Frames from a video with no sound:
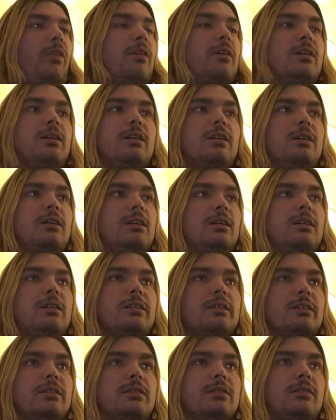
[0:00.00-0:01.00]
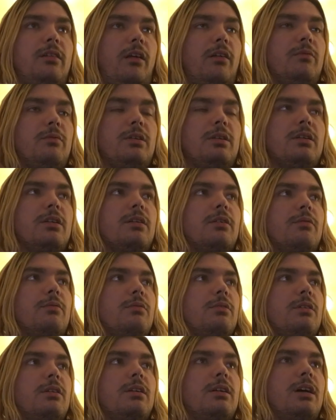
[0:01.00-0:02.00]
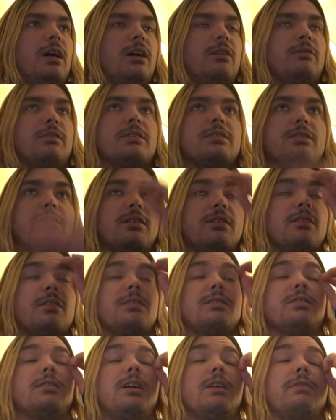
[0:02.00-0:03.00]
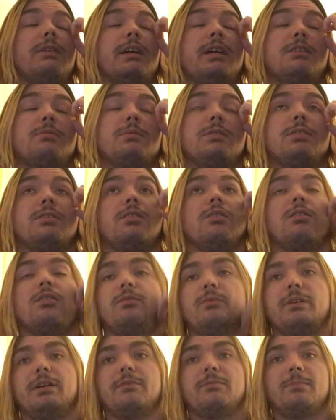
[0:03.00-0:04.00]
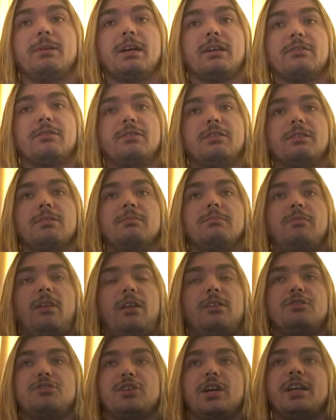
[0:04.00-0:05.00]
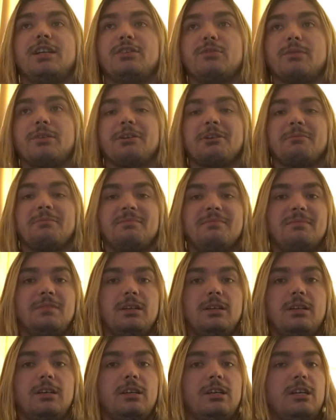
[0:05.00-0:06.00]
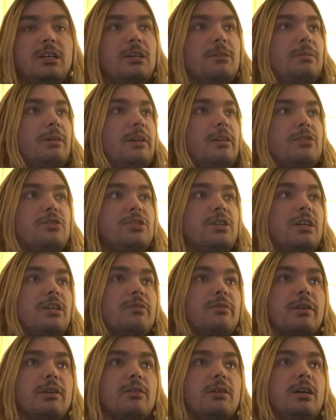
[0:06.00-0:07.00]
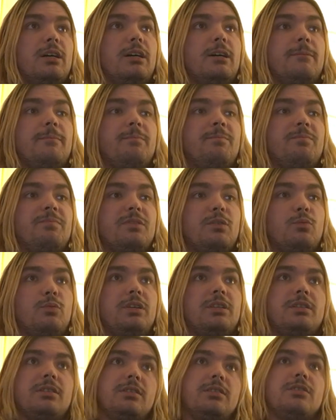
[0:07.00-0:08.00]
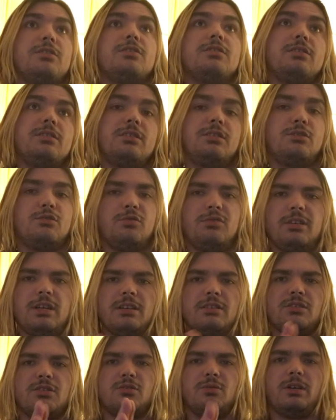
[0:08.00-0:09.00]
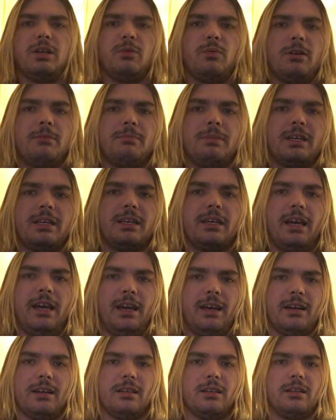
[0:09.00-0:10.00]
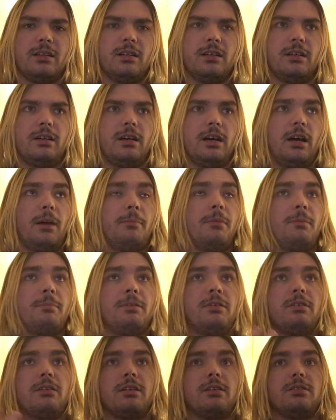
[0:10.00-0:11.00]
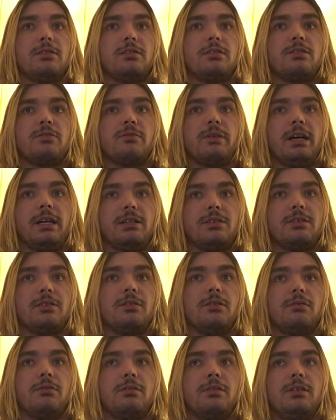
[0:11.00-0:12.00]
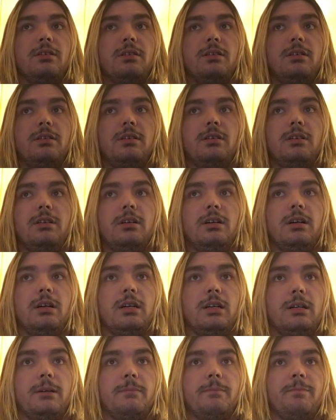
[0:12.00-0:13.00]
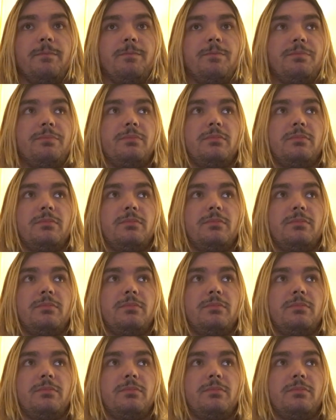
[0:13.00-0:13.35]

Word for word: Uh, what? I, how do I start this off? I guess we start all the way back to January. Back in January, um, when 2021 began, I'm up here in Toronto um,